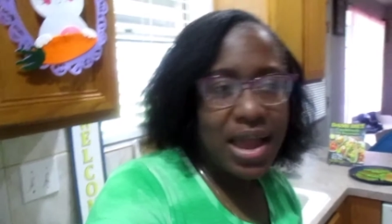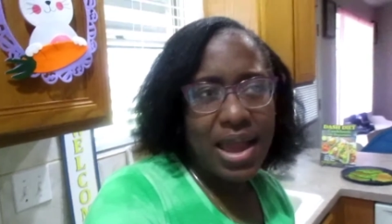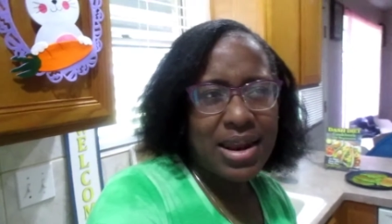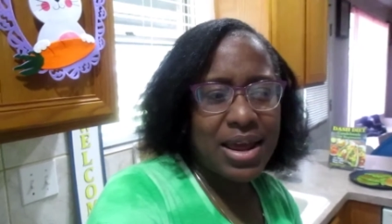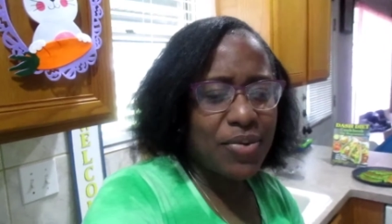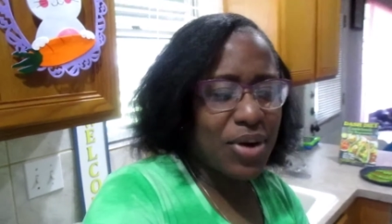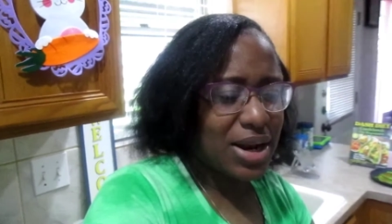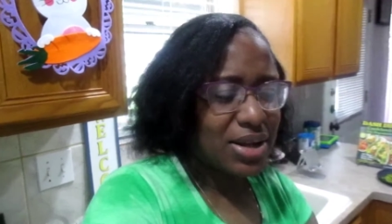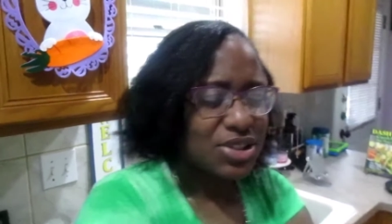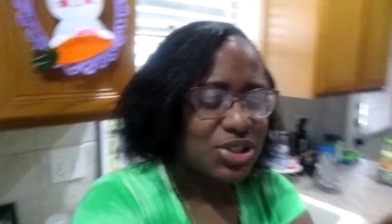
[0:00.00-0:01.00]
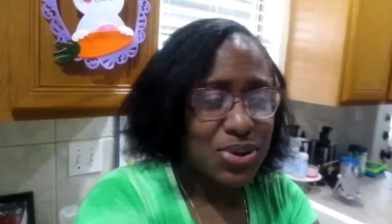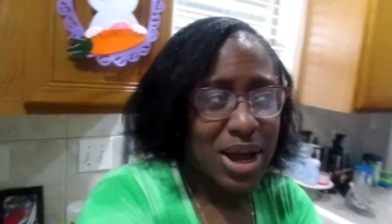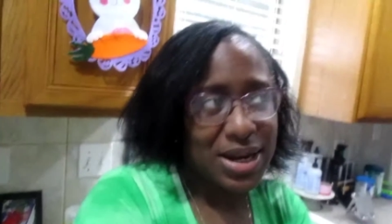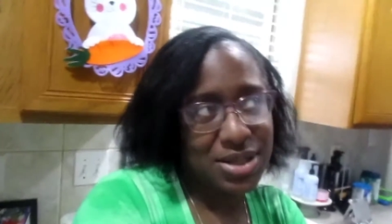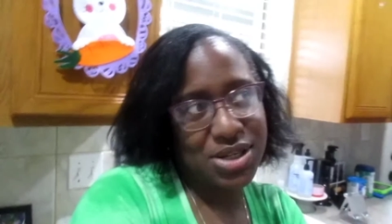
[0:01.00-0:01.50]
And then what else do I need to